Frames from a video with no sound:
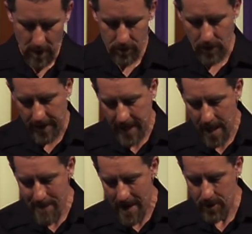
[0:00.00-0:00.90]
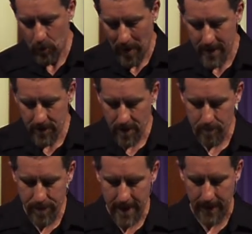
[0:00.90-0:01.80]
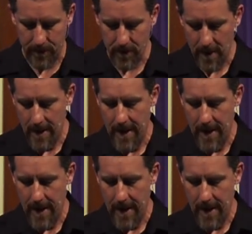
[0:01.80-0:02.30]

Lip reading: So they came out and went into the pigs,